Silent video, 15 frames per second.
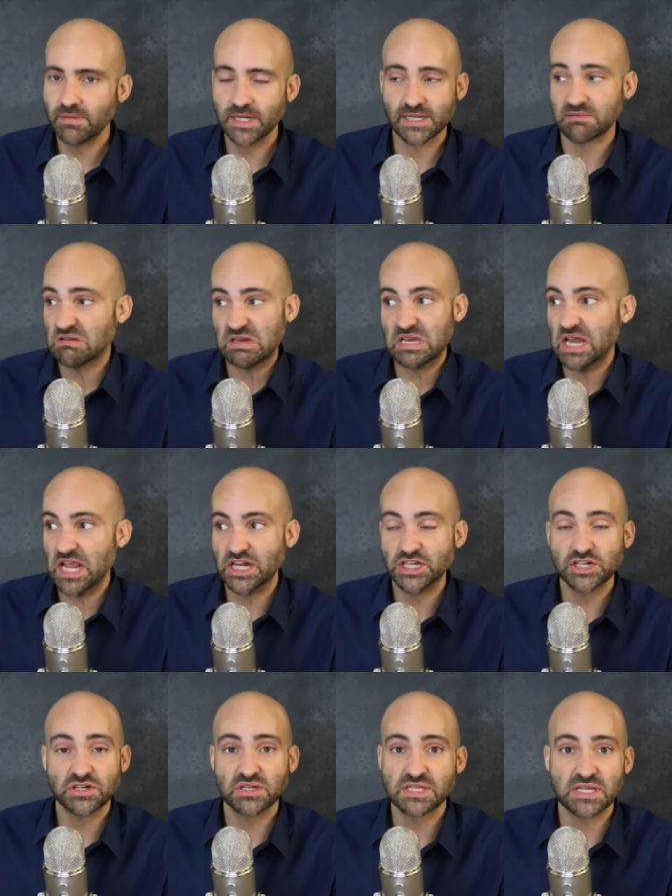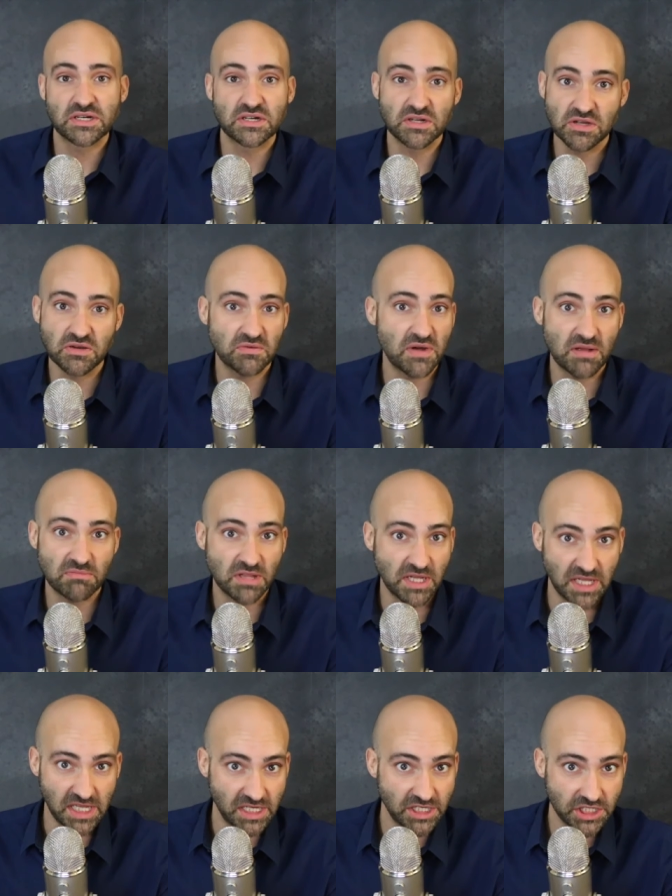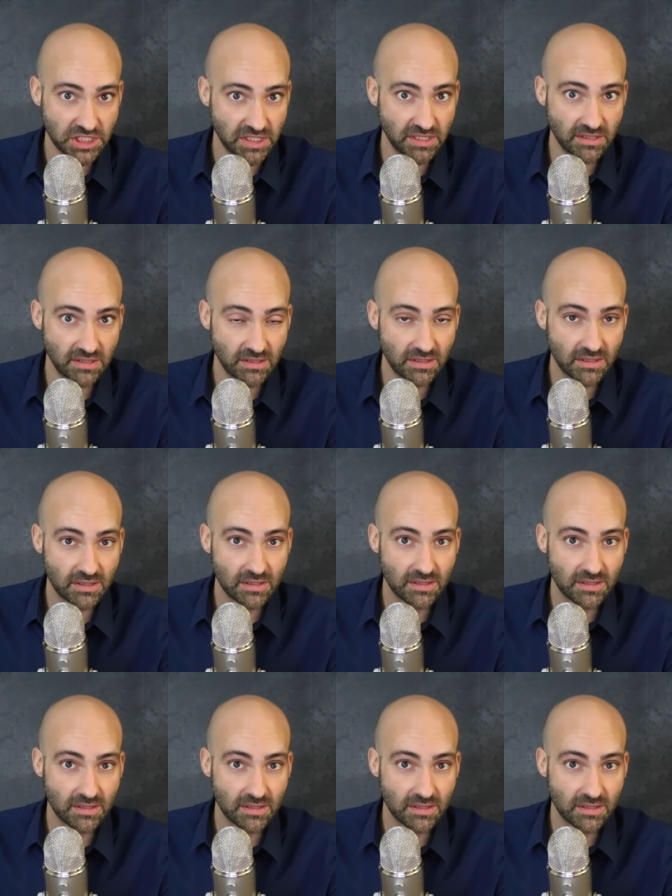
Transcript: but nature is under no obligation